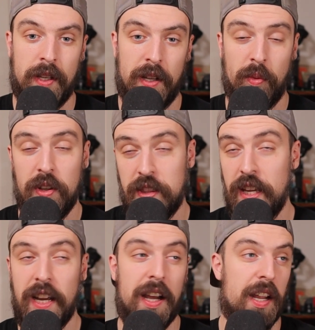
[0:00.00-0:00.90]
And one
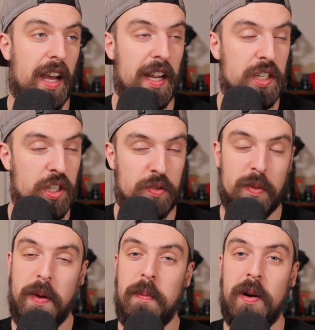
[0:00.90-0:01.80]
thing I just
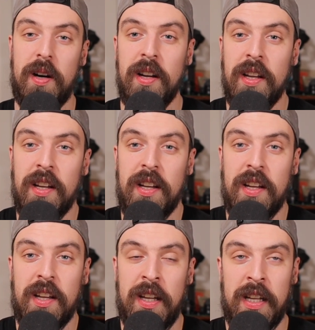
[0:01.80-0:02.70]
remember,
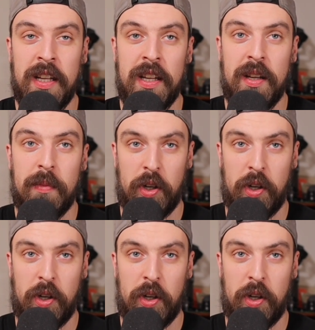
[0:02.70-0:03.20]
my